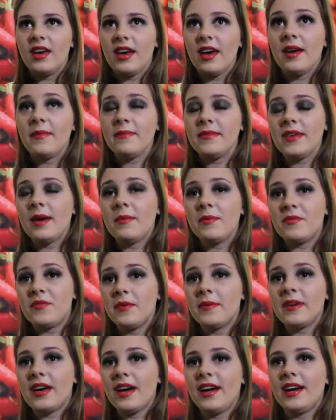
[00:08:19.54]
Um, yeah,
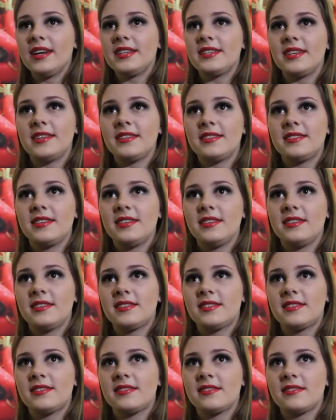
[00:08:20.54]
performing at Sense
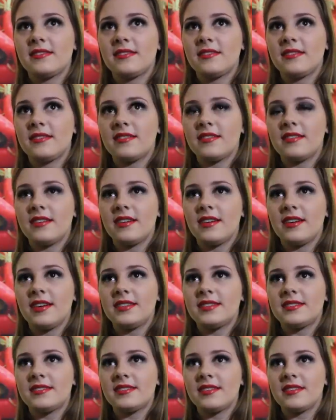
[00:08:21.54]
is
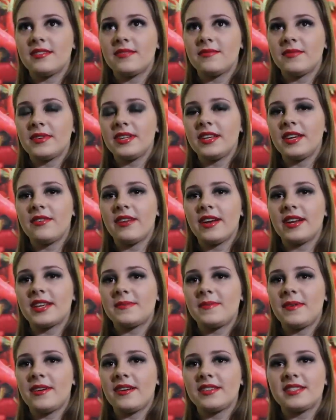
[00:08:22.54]
it's a really great
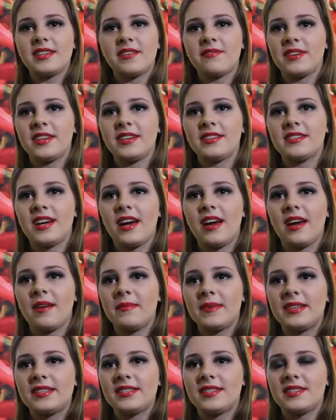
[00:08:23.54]
experience. Every
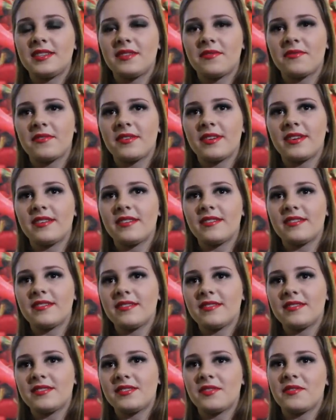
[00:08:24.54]
time it's a different
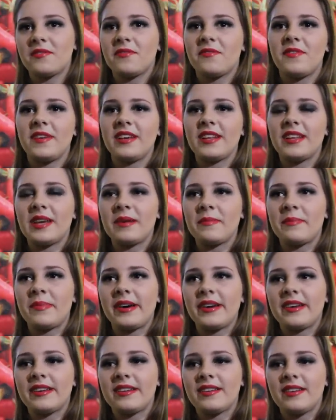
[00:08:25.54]
sort of feeling,
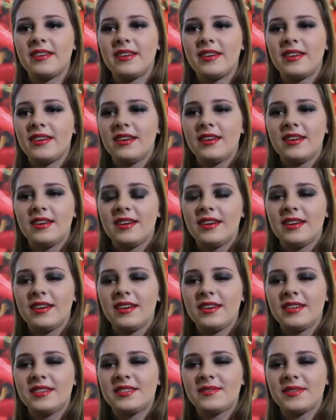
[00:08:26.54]
but
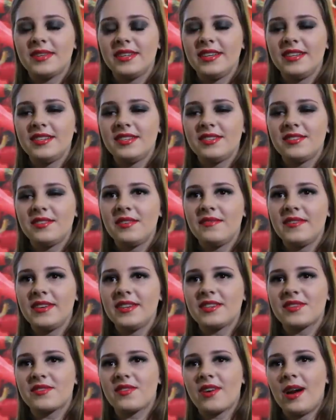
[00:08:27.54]
it's really just sort of
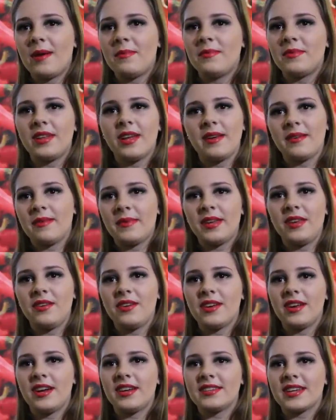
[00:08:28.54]
indescribable. I mean, you
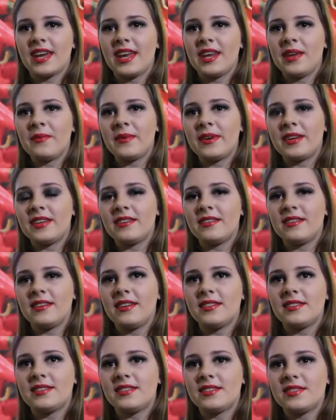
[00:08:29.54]
can ask anyone,
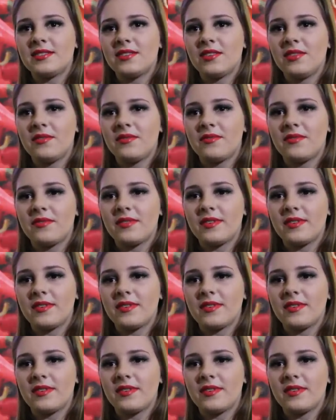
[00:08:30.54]
and it's just sort of